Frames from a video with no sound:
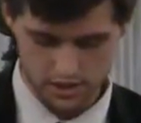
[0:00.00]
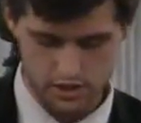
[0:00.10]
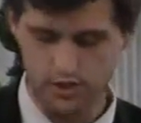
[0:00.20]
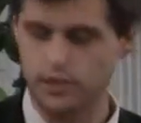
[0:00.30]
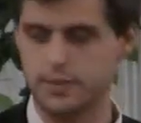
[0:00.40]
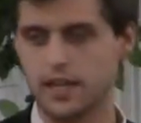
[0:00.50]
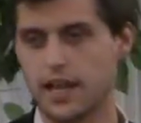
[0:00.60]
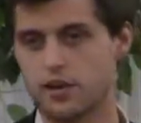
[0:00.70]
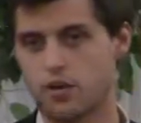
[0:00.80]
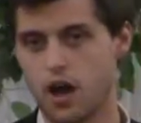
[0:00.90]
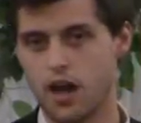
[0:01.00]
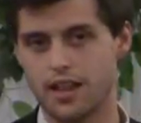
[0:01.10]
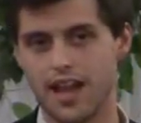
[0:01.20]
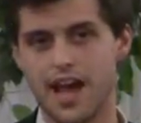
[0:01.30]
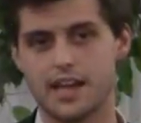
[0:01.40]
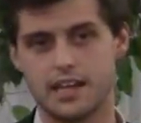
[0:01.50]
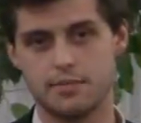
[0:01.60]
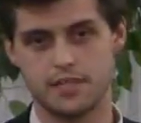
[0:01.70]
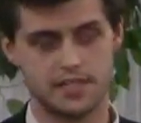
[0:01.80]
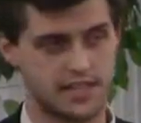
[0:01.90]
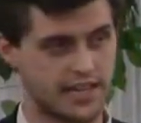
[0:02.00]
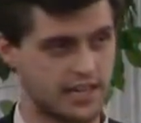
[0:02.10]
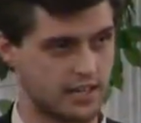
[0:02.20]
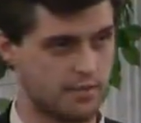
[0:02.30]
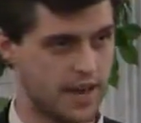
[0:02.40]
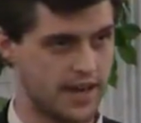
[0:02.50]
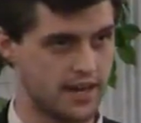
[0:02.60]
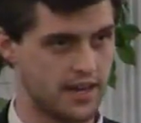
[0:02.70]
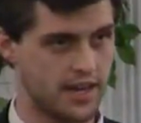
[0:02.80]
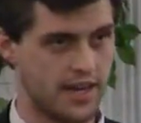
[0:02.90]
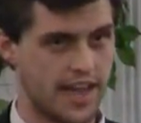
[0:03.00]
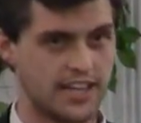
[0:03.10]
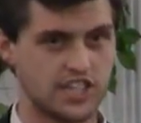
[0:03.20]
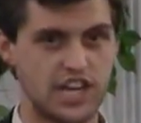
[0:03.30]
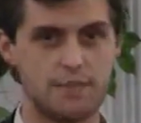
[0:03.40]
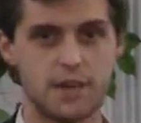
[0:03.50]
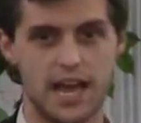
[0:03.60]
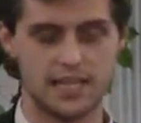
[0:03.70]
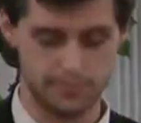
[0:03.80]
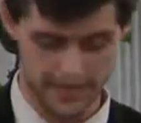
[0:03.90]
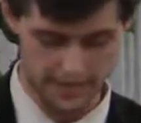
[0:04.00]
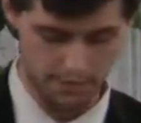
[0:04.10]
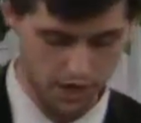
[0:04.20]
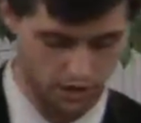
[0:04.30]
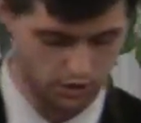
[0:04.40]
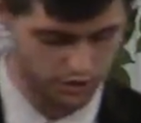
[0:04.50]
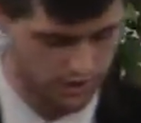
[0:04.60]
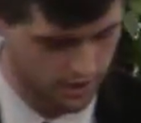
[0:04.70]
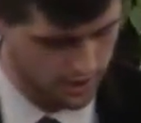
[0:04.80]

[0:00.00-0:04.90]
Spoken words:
A little bit later on, Eliakim is second in command, and Shebna has been deposed.